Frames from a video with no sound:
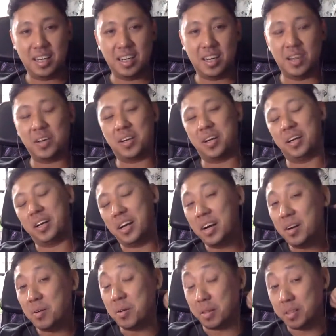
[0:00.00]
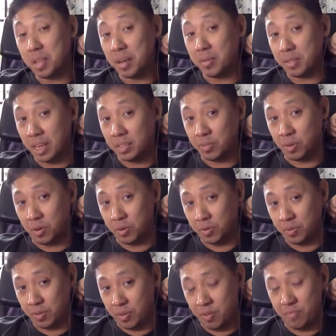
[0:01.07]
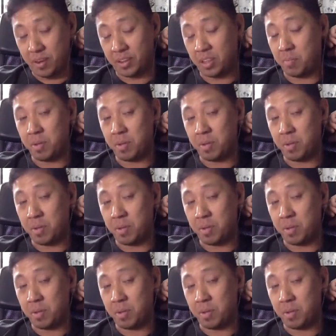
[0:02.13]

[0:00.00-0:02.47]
Okay. Oh, thanks for inviting